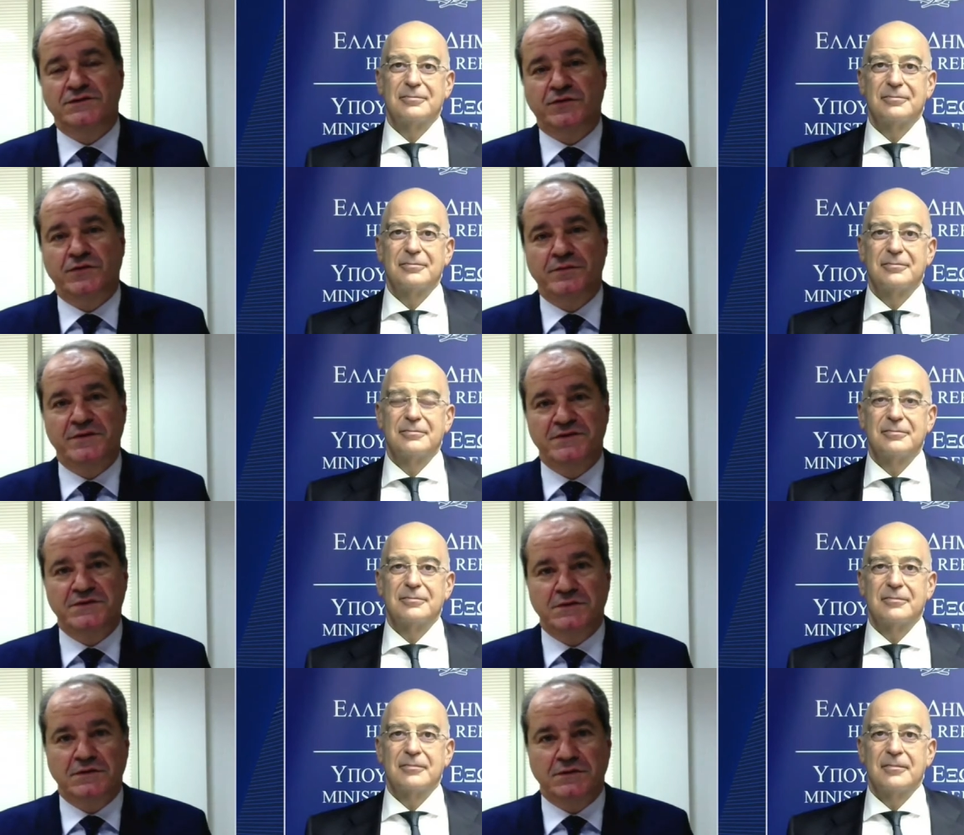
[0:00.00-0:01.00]
Speaker 1: Turkish foreign
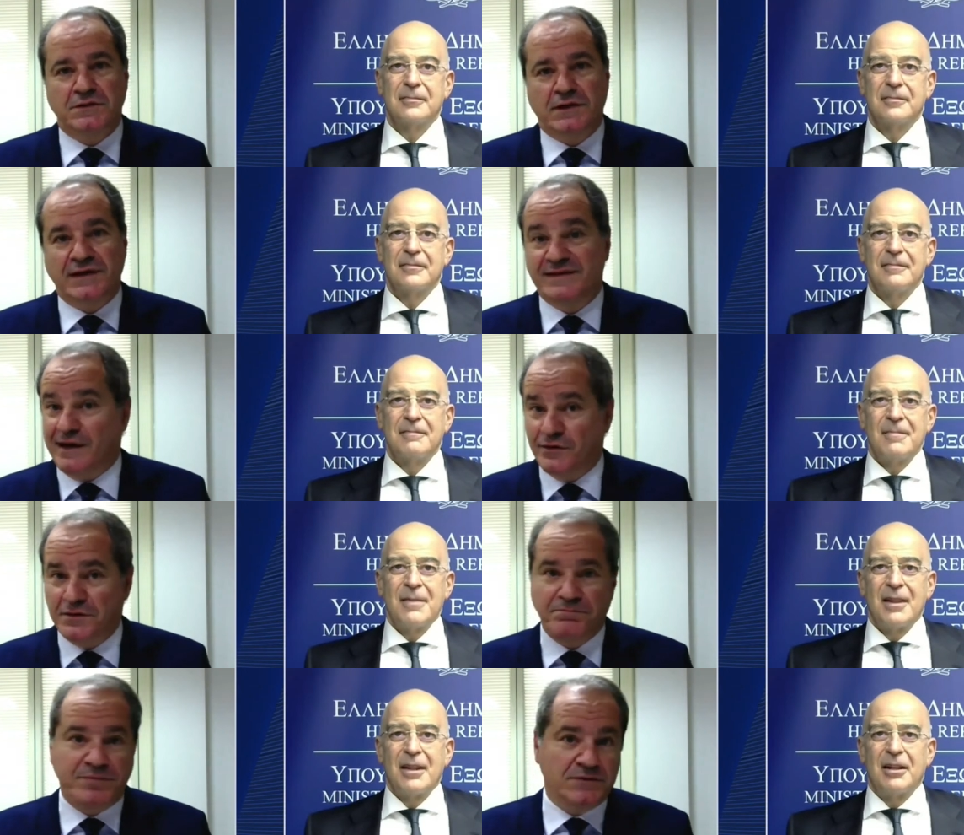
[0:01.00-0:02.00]
minister? I
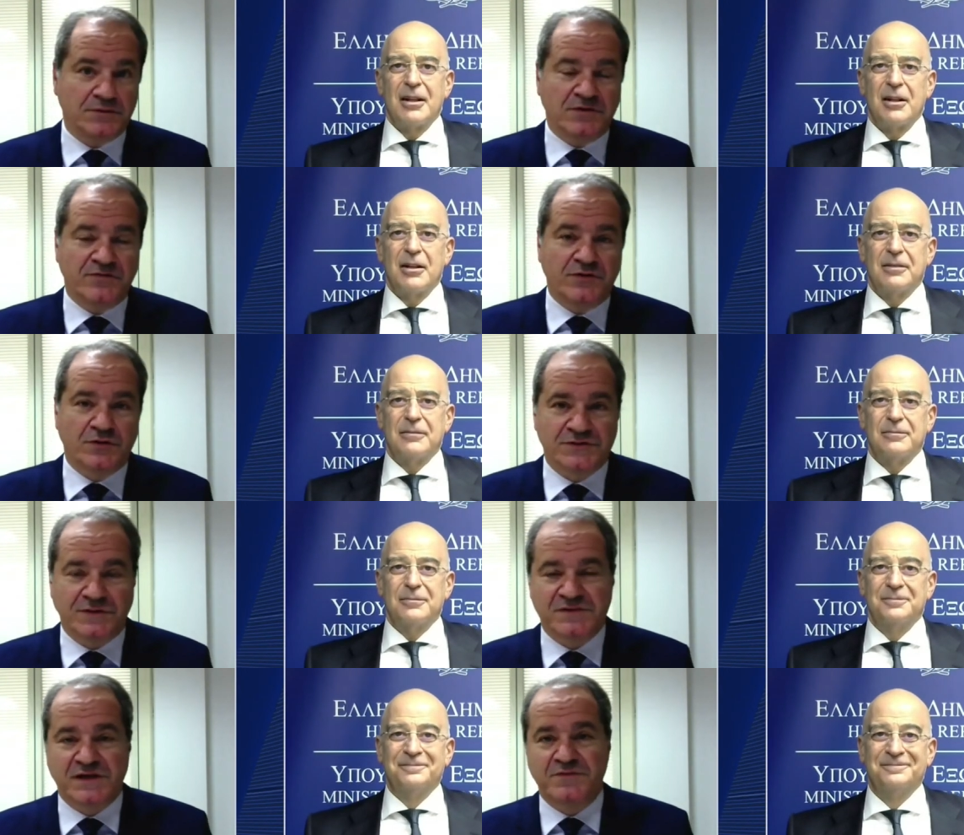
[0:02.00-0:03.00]
doubt it, but you never know.
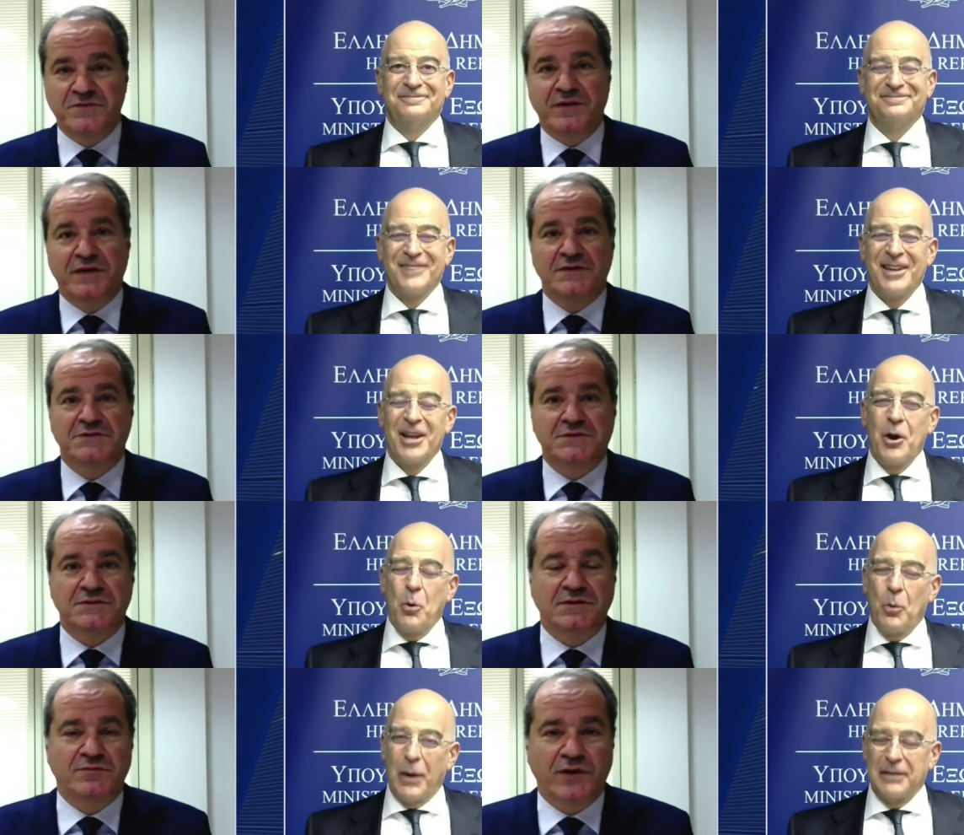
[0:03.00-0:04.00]
Sometimes
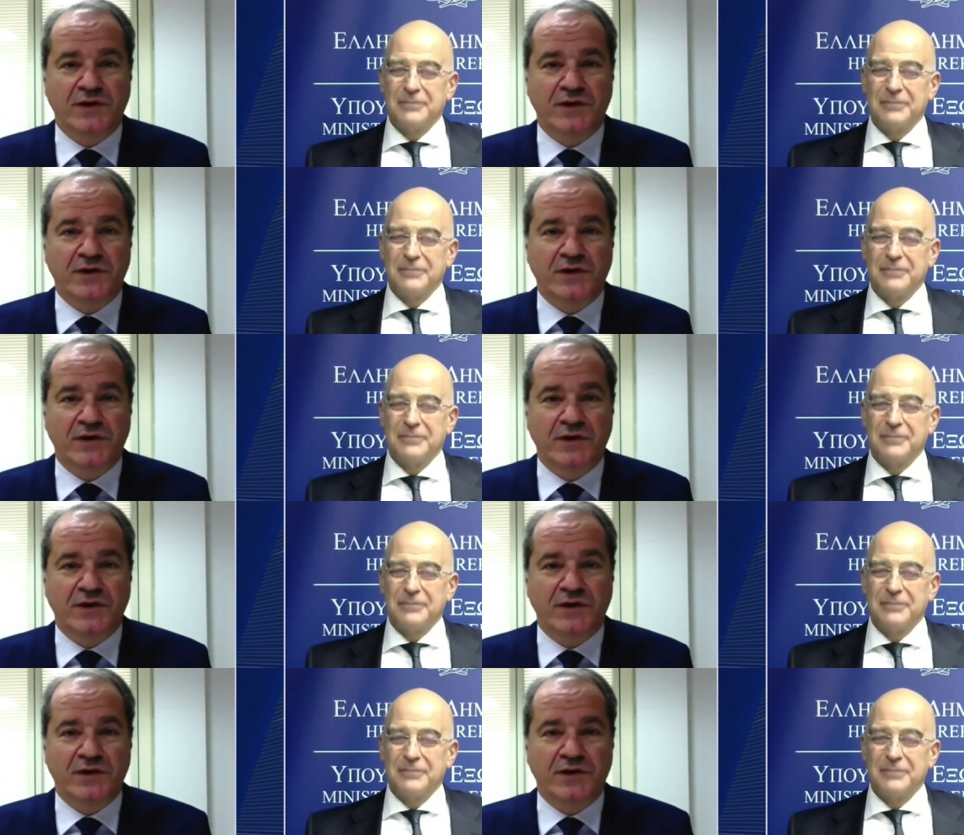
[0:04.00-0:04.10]
meetings